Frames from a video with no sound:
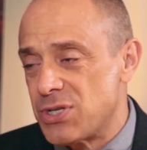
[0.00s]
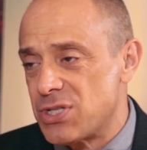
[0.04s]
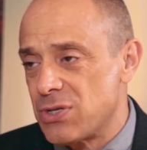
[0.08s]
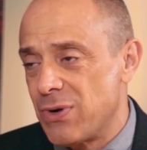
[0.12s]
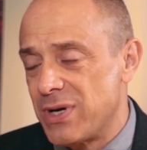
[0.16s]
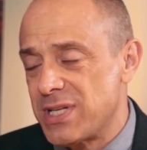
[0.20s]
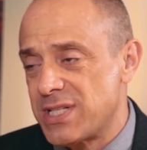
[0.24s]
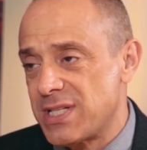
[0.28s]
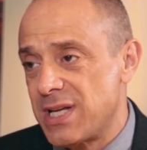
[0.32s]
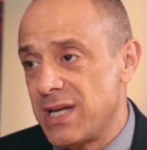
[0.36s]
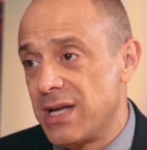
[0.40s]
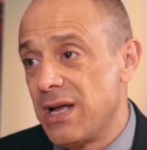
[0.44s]
So I
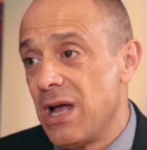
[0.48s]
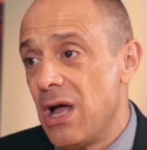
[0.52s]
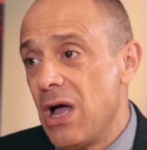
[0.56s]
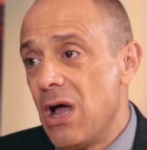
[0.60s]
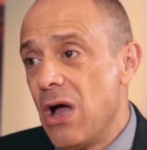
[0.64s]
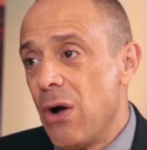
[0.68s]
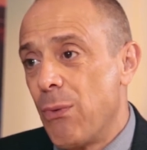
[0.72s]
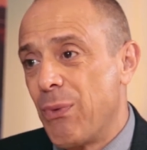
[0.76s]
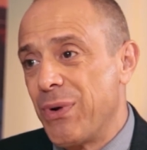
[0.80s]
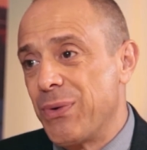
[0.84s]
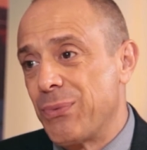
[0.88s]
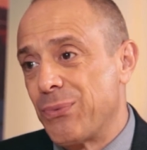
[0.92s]
say
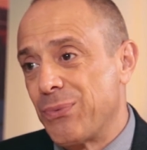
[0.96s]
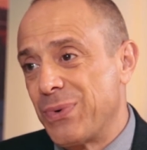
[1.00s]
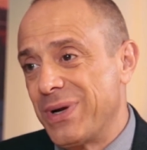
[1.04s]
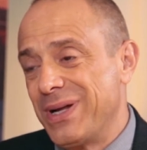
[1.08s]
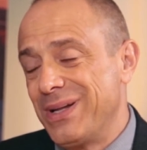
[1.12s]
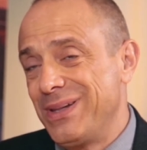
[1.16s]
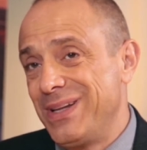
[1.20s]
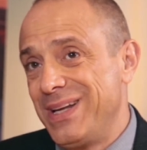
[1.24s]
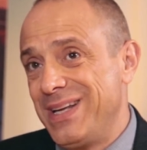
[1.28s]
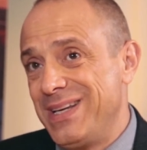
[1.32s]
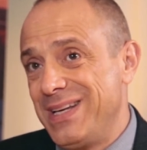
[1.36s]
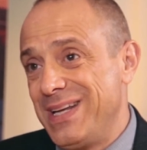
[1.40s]
we
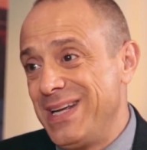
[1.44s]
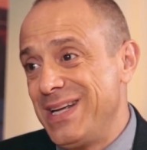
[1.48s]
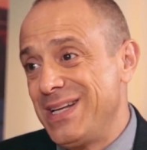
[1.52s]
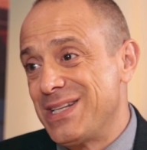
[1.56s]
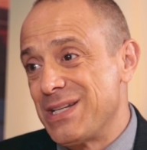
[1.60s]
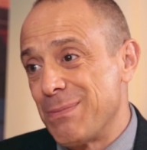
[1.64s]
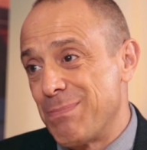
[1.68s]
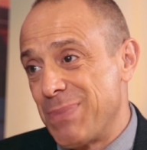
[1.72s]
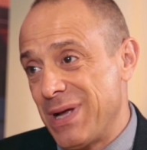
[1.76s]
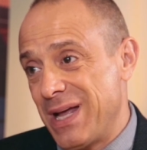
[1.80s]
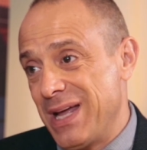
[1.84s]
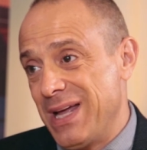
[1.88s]
really need
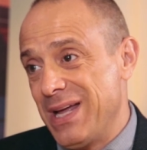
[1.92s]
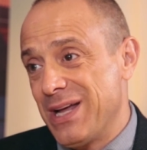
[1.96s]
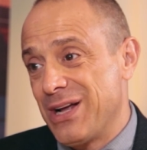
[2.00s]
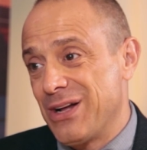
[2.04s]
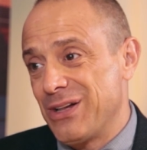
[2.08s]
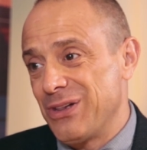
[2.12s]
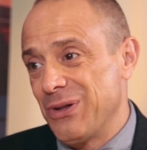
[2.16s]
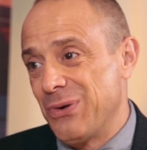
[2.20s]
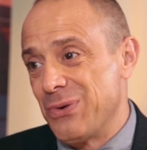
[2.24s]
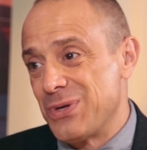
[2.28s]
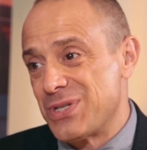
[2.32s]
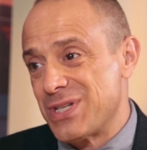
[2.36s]
to pay
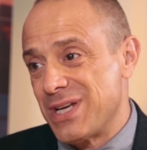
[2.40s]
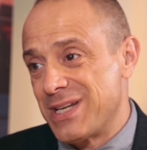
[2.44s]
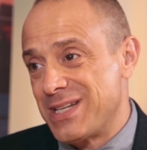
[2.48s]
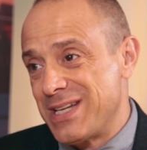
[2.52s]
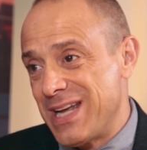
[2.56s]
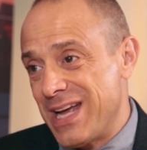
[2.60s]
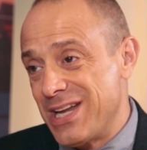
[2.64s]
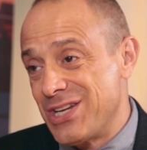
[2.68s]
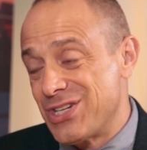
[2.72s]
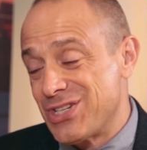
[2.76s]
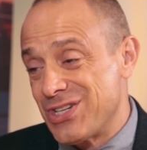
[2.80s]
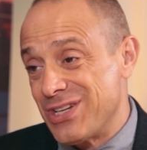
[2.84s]
close
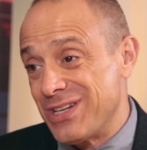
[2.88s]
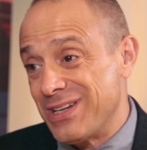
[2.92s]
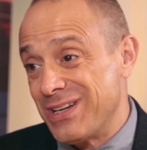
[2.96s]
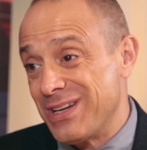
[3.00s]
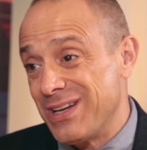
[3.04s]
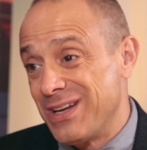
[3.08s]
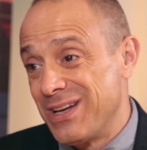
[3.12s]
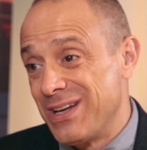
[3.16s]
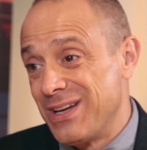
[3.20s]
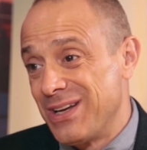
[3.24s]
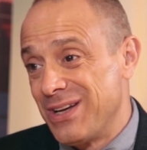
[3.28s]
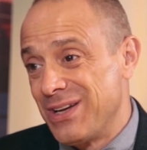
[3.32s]
attention
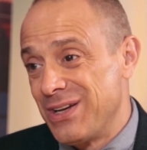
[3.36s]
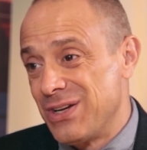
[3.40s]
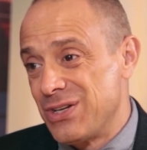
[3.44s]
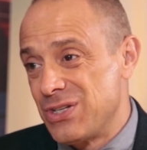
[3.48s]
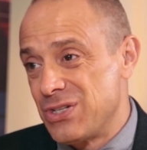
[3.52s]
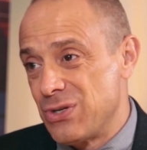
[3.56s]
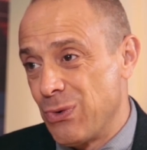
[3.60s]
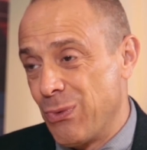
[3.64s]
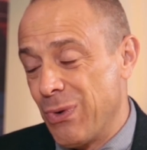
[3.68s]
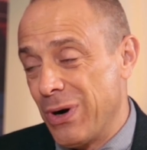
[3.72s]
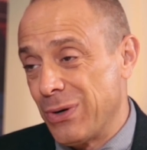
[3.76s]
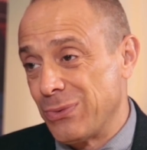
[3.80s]

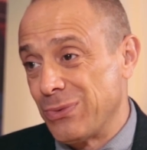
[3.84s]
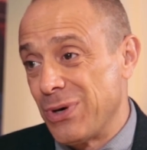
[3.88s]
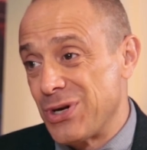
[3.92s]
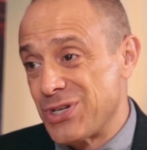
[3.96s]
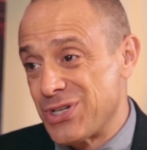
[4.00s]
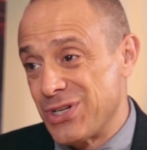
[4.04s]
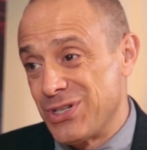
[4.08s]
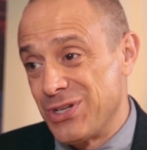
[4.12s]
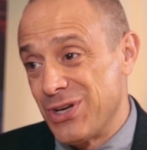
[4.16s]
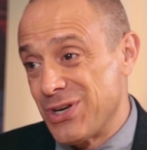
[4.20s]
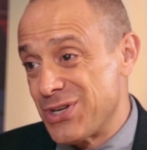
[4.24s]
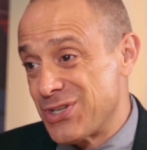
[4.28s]
to what
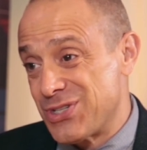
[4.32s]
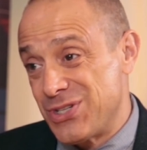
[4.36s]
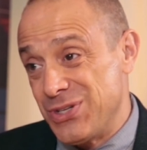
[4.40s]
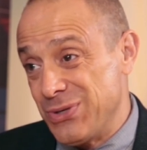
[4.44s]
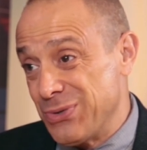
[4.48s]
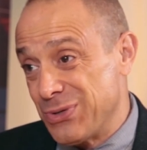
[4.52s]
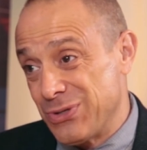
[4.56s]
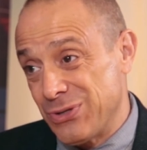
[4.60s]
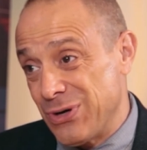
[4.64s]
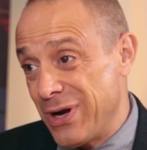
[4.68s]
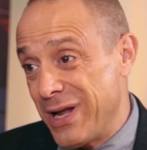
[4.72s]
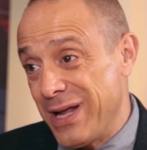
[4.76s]
Russia does to
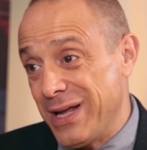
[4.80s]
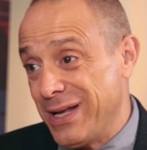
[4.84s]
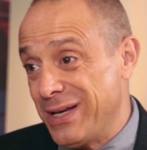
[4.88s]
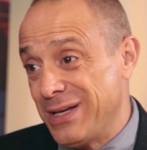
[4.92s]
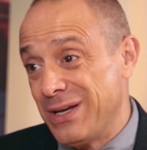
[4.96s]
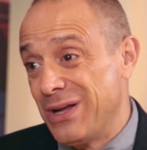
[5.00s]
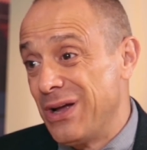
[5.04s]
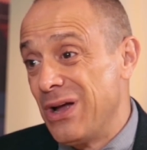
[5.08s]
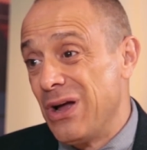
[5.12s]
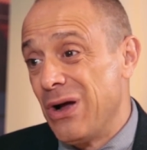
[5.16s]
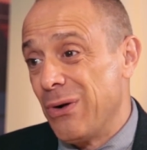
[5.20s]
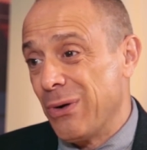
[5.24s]

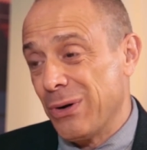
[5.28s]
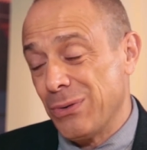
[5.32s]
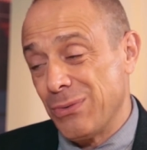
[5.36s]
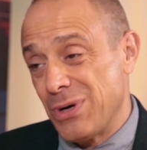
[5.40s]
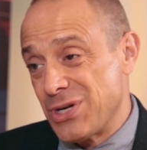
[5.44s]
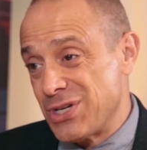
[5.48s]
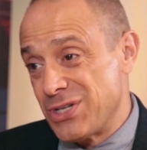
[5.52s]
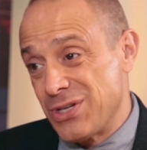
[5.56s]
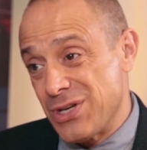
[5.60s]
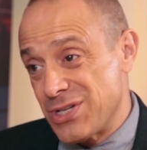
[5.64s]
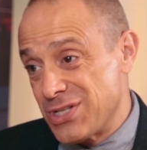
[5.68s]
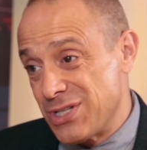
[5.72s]
Ukraine, what
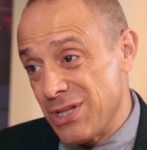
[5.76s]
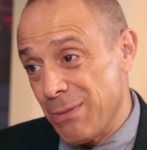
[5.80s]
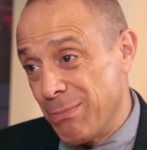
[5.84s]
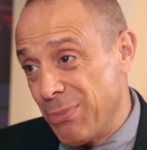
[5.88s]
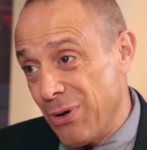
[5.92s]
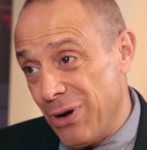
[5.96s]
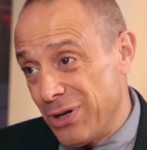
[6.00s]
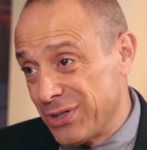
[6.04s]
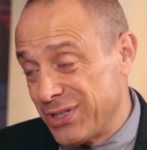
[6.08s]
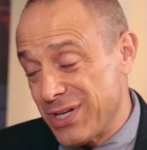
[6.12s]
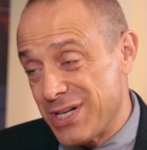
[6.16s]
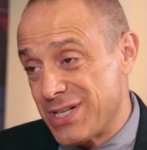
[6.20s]
Russia does in the
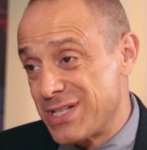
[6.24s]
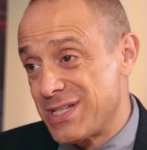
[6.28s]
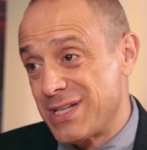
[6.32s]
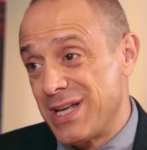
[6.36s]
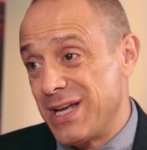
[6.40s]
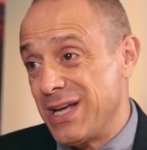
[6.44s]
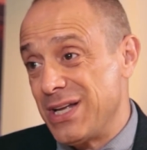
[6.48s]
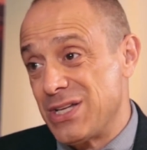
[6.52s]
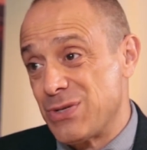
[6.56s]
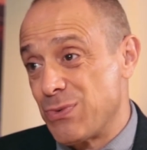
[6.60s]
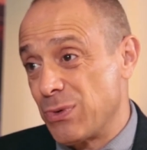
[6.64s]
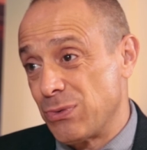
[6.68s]
Baltic
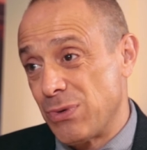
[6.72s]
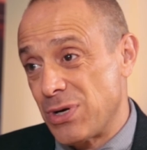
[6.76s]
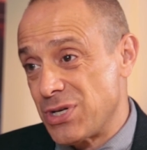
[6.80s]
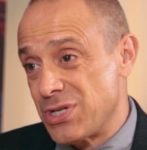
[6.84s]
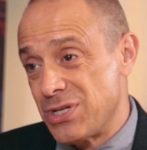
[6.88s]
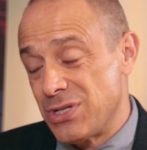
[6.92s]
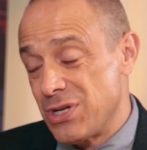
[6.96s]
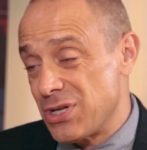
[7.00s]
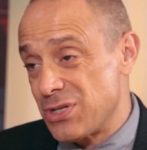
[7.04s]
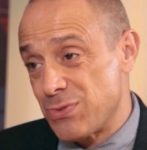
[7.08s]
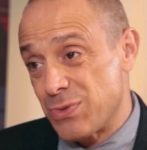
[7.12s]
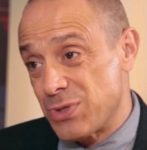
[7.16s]
states, what Russia
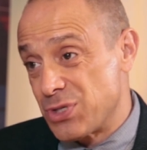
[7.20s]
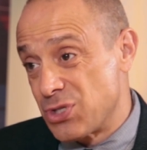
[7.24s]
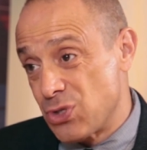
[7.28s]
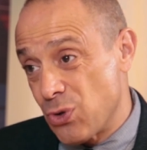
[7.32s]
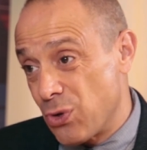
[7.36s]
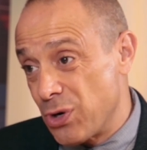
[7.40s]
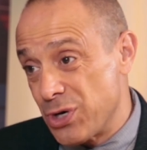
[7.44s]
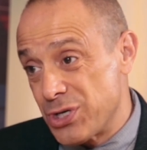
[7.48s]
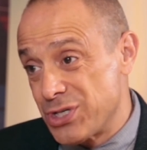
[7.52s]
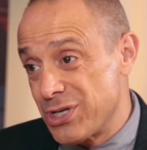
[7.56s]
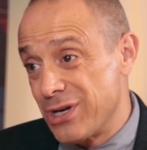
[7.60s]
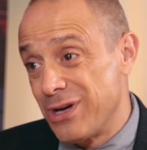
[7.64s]
does with
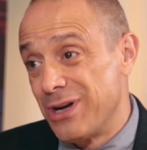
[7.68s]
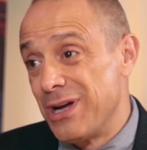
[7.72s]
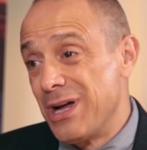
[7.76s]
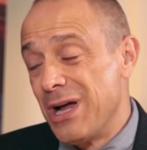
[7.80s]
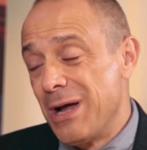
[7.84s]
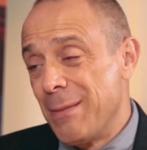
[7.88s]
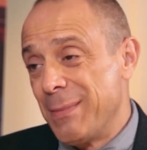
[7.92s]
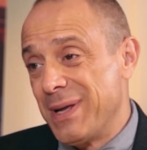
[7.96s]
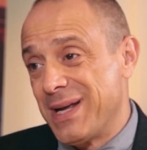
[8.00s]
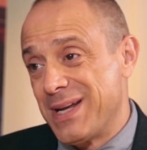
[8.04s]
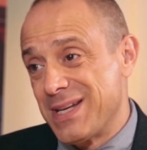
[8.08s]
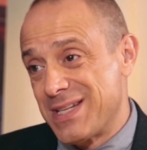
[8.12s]
Georgia,
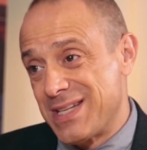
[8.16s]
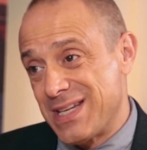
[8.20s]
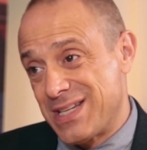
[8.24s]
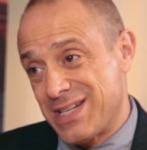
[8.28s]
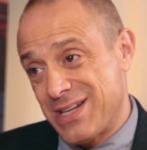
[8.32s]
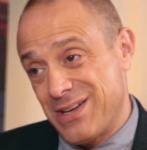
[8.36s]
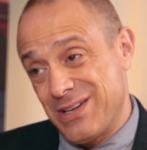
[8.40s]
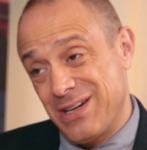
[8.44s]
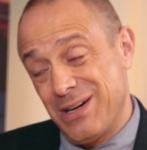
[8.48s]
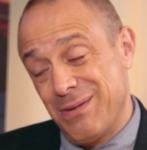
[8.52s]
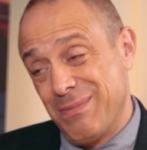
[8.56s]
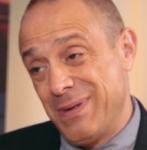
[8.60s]
because it's
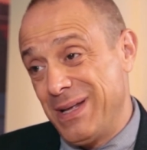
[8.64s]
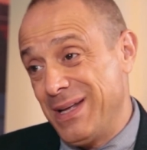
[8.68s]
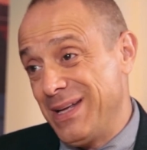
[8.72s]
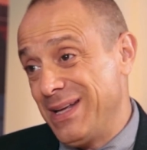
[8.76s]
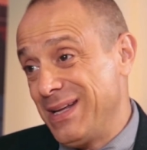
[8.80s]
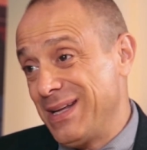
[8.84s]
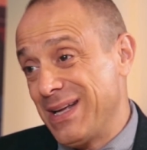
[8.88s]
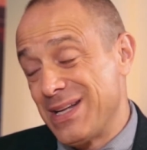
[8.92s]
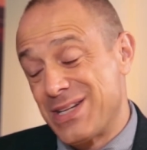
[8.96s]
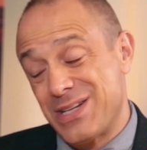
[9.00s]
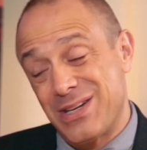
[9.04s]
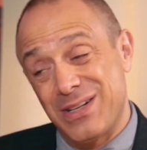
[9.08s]
going
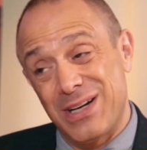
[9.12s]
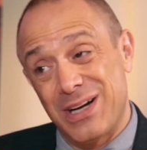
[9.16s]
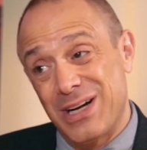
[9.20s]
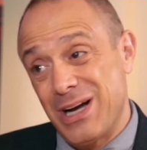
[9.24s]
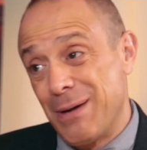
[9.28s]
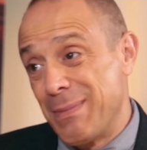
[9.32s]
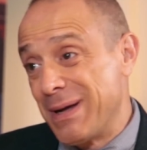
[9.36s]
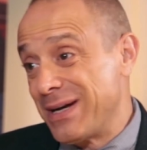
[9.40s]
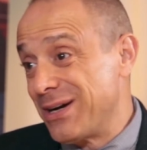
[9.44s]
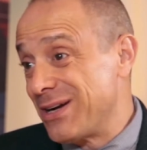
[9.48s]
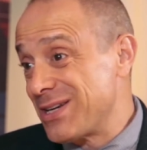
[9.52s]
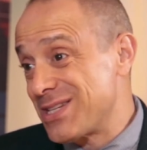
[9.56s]
to
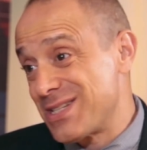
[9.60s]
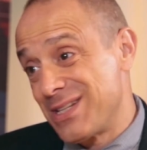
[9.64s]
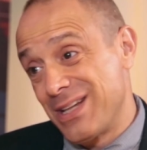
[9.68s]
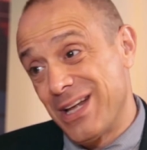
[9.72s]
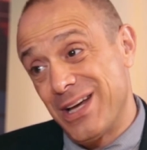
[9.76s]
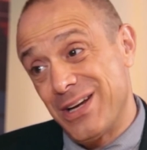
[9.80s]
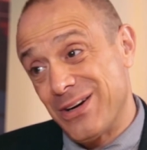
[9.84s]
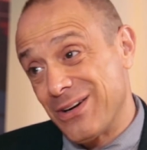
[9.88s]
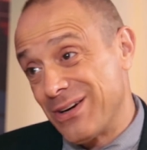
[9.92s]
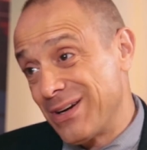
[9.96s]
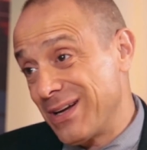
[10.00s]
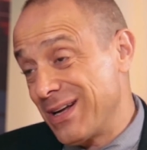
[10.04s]
come at us
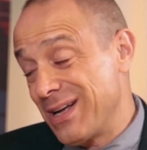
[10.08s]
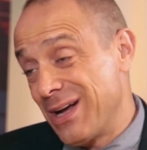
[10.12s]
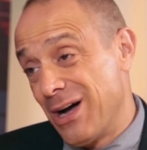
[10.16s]
later.